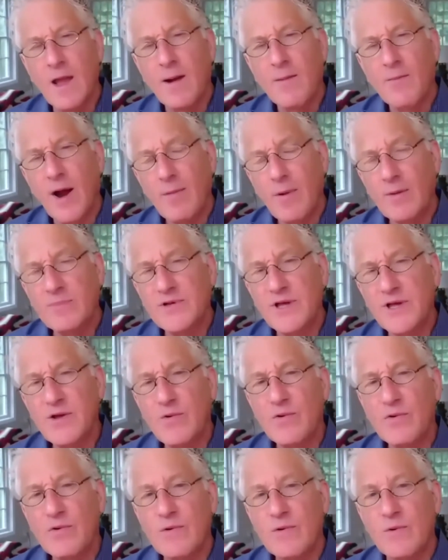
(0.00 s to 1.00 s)

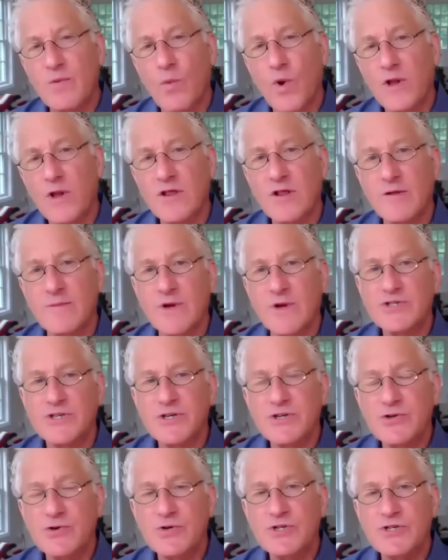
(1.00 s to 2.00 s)
Probably one of the most
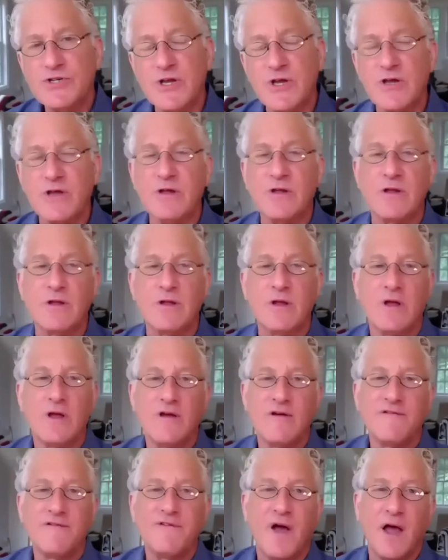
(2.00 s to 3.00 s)
interesting
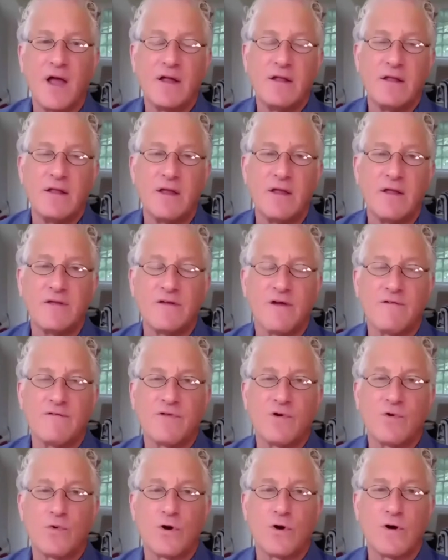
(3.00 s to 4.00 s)
findings of
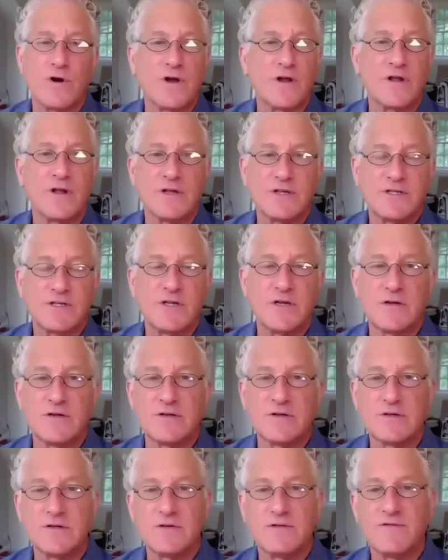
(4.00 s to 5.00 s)
the work, and it's
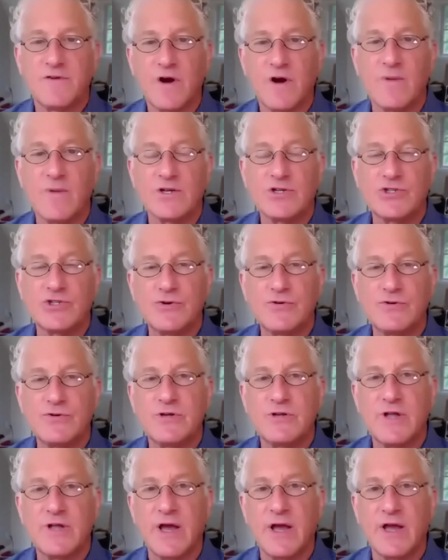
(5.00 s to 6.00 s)
still very much true
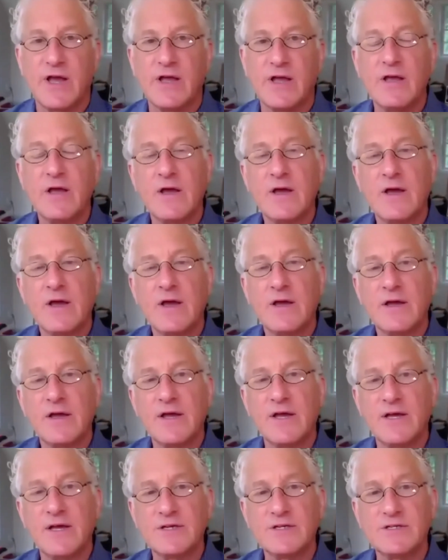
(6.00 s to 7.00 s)
today,
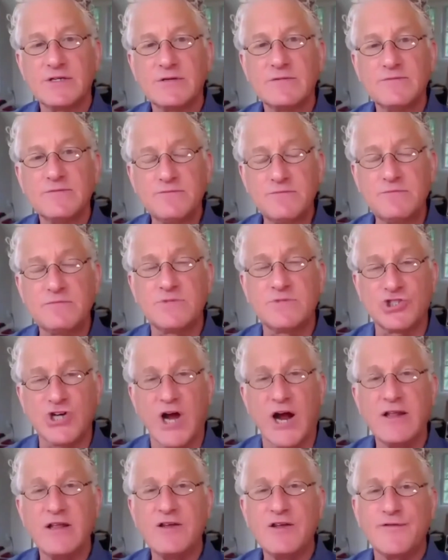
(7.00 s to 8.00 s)
is
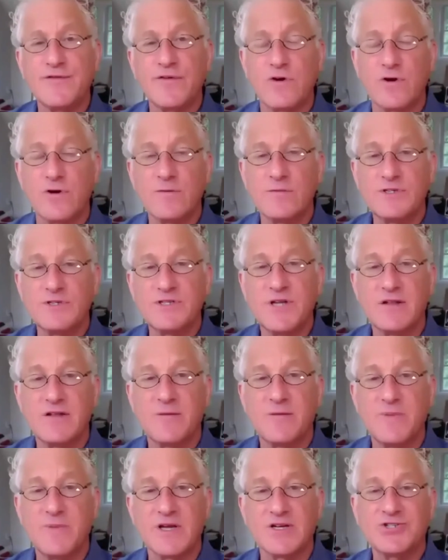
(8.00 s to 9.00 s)
Chinese firms tend to
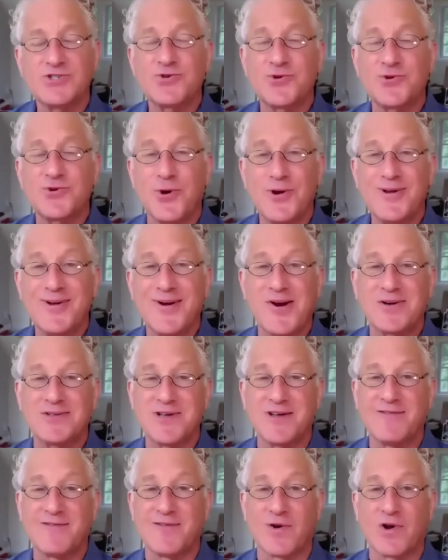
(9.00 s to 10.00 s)
be
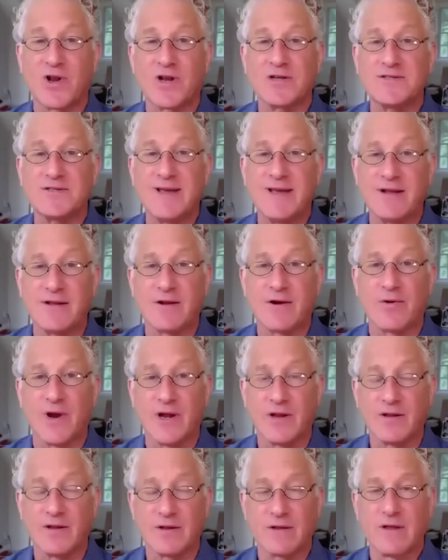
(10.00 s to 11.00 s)
extraordinarily vertically
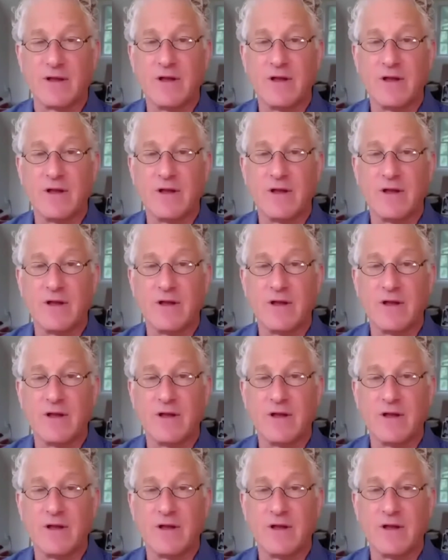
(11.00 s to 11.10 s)
integrated